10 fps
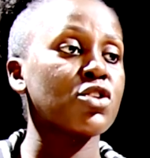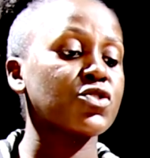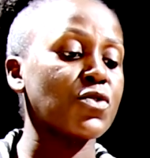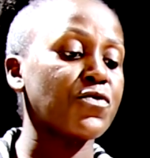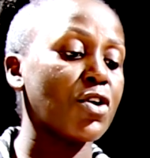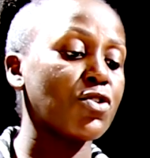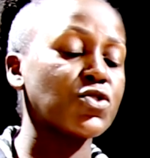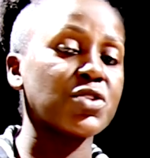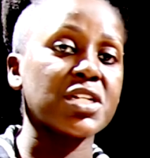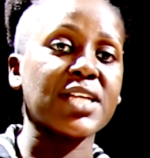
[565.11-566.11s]
So for you
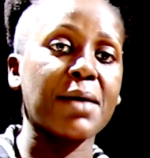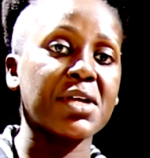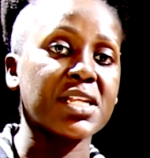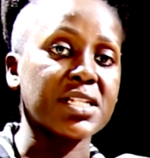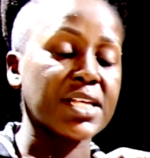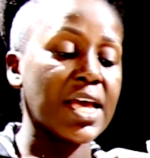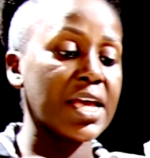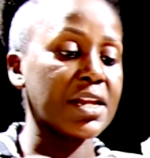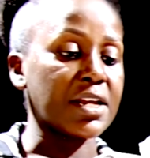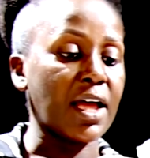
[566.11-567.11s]
to determine its
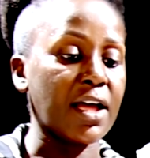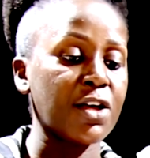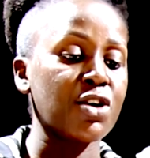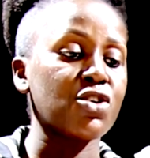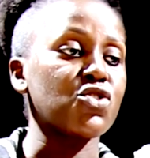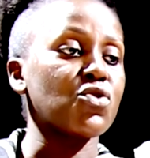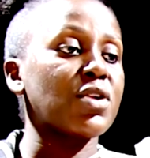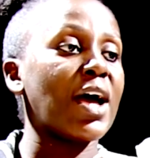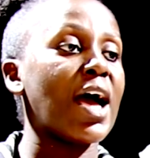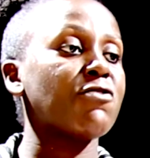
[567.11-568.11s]
area, you
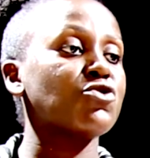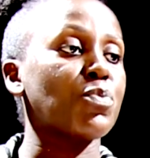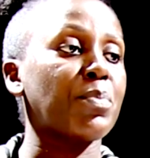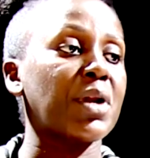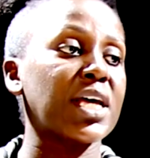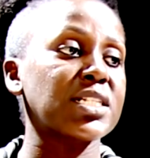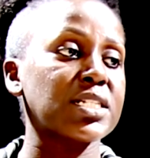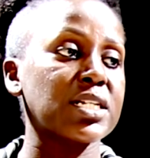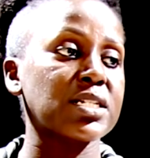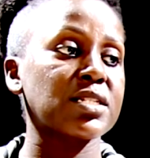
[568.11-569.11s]
would have to place
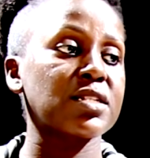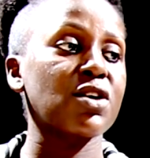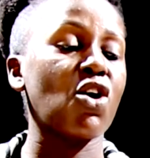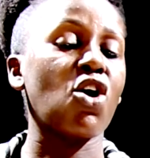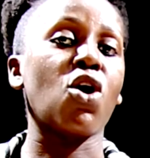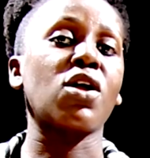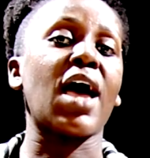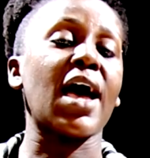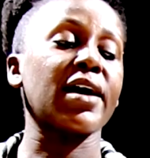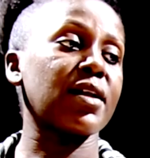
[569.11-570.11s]
it on
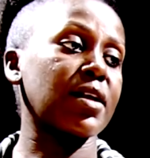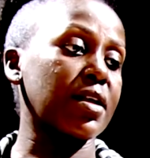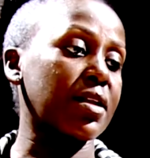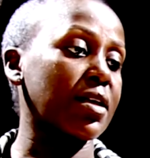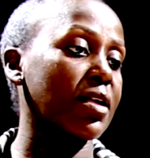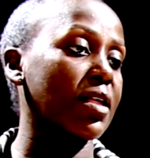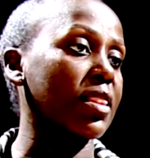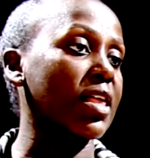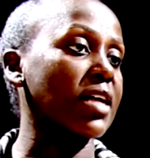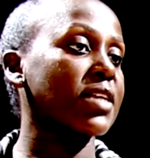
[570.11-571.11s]
a grid
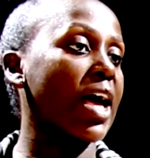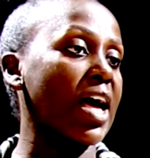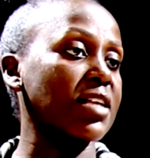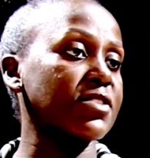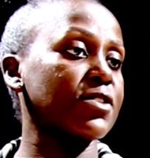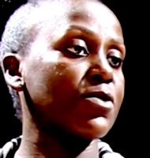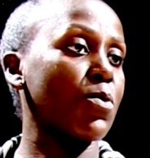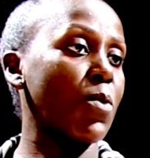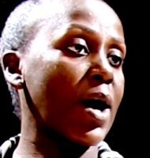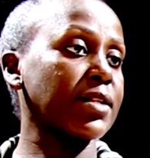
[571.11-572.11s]
that has
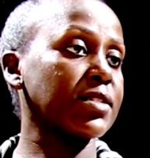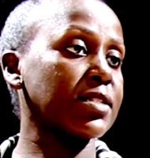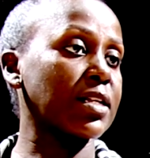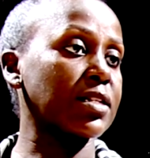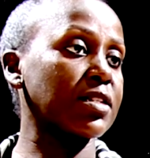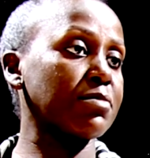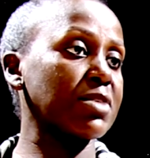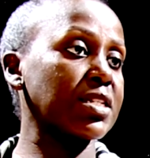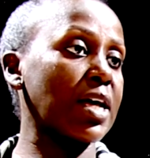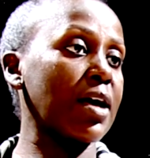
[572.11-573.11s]
1
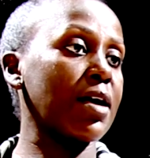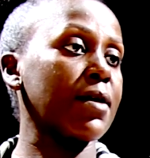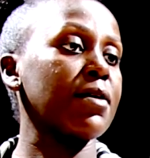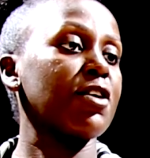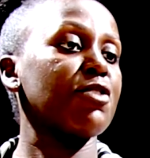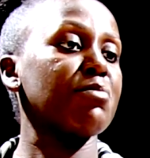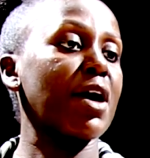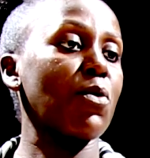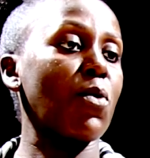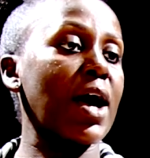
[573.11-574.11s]
centimeter
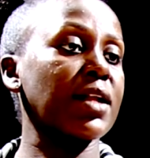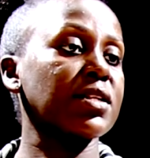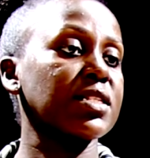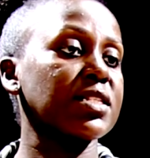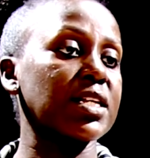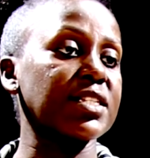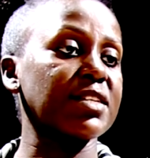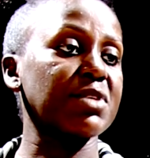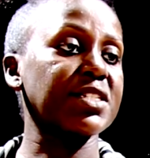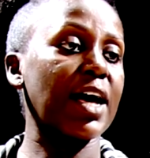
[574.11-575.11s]
by 1
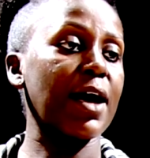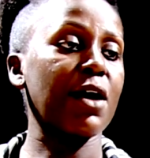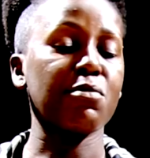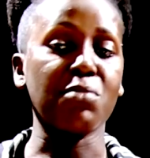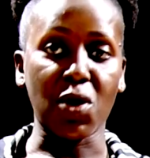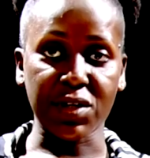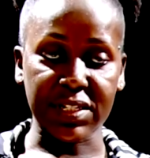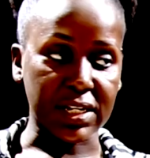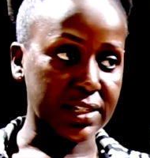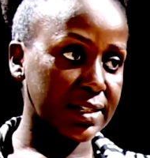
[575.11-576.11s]
centimeter
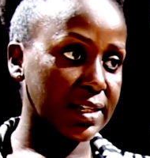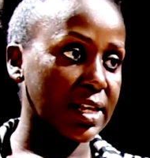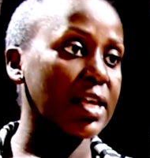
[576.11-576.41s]
boxes.